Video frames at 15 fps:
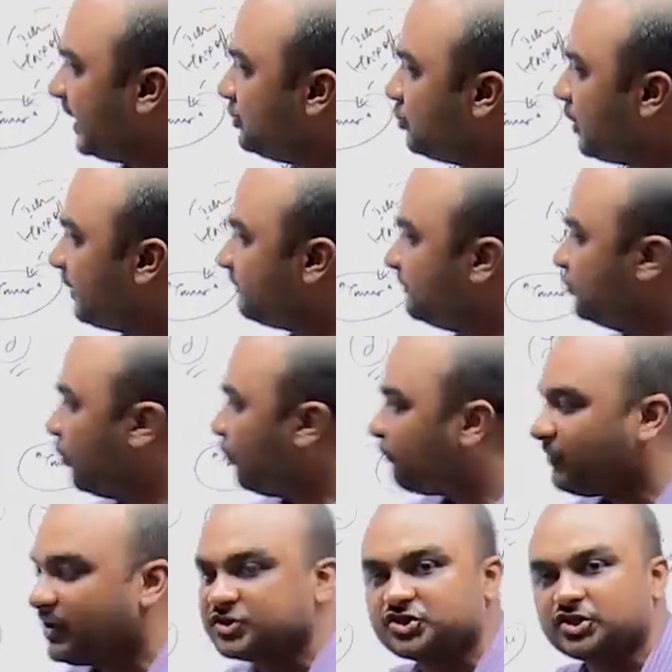and you have no
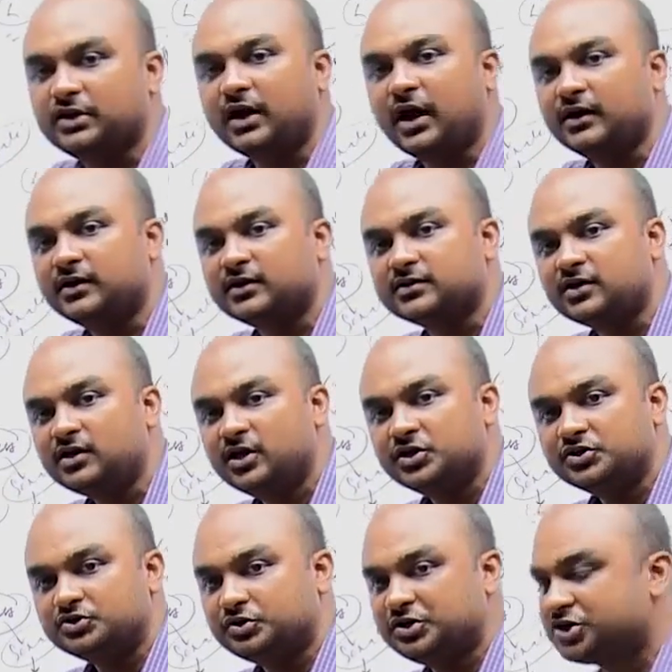function under the
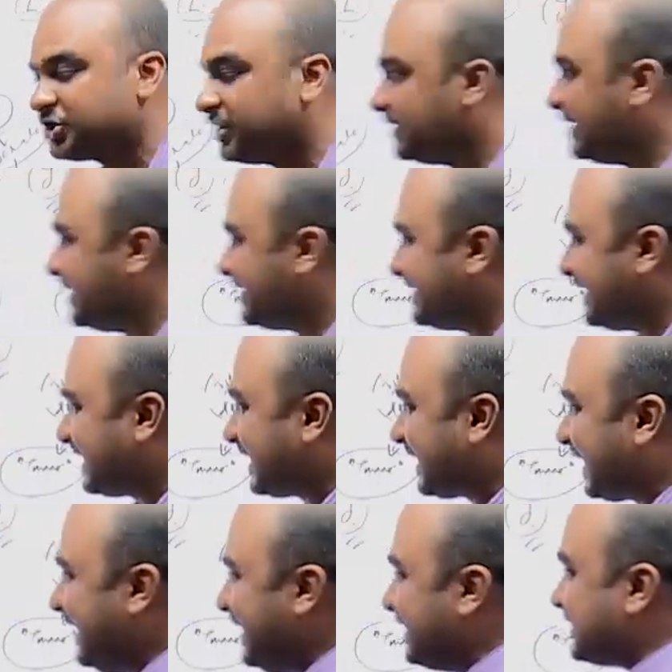judiciary. There is a
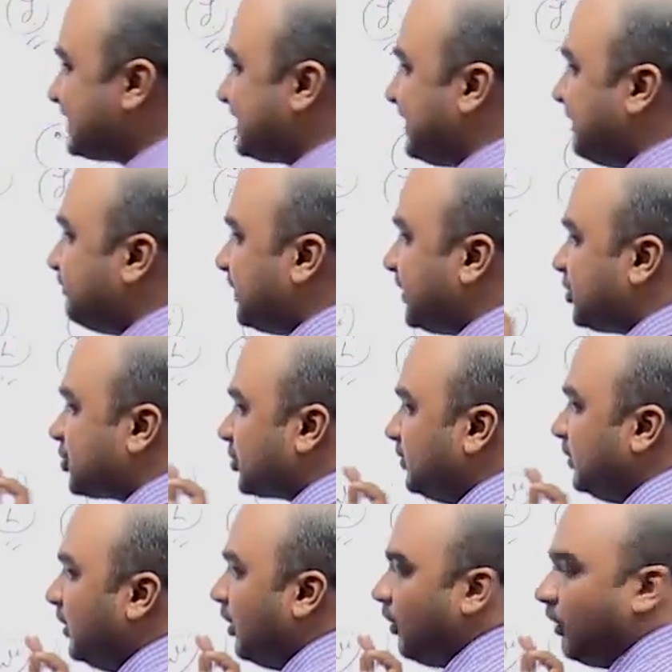clear
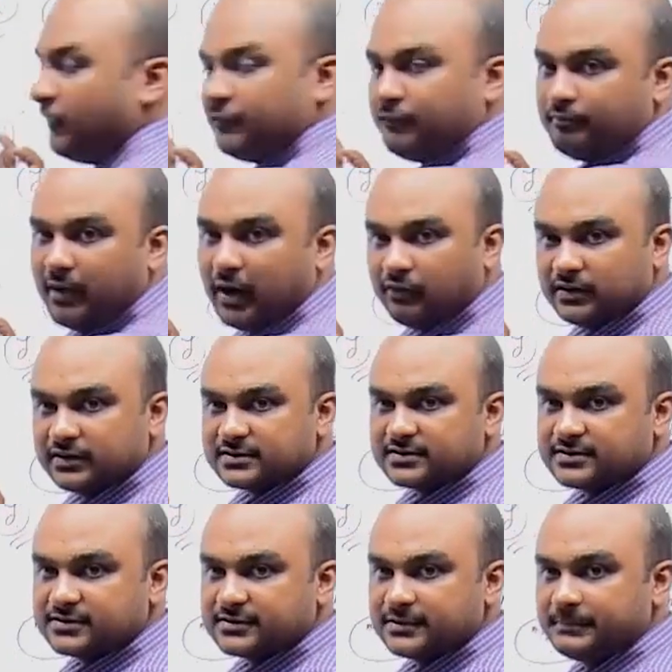separation of
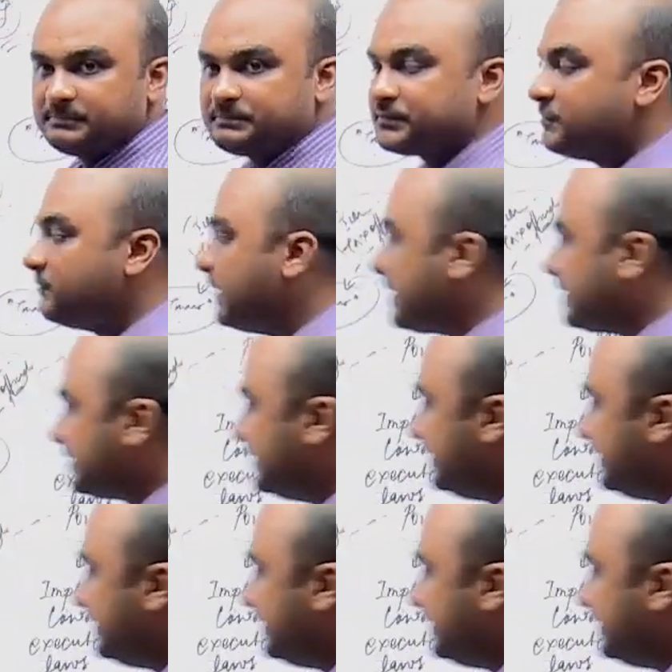powers. Whereas